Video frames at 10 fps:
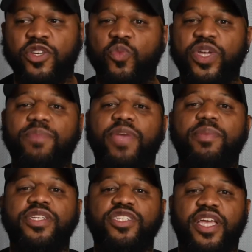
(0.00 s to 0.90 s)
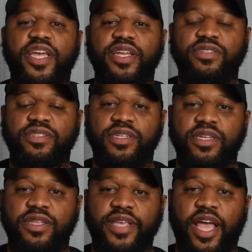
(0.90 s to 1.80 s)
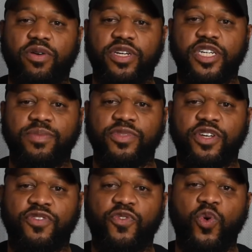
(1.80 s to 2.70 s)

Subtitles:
we can maybe change the outcomes of